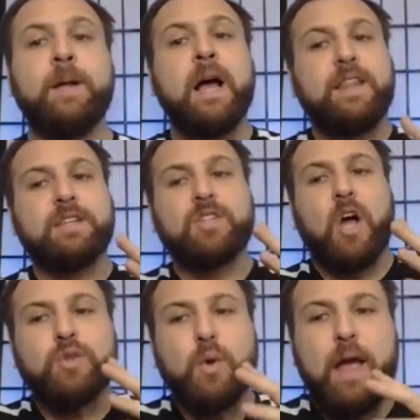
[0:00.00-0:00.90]
This is
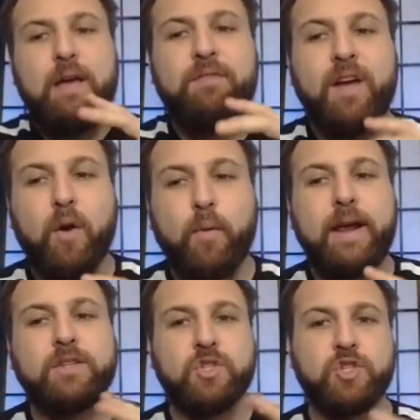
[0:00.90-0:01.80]
also a
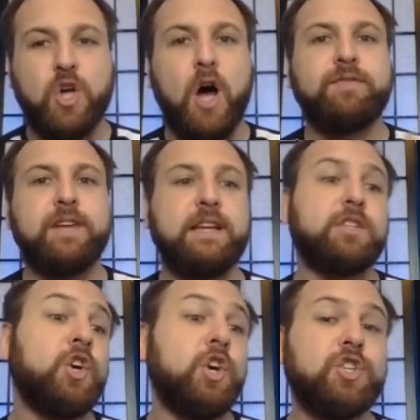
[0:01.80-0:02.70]
very soft and
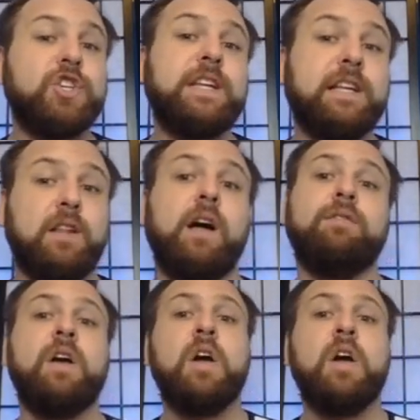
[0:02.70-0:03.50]
cushiony glove,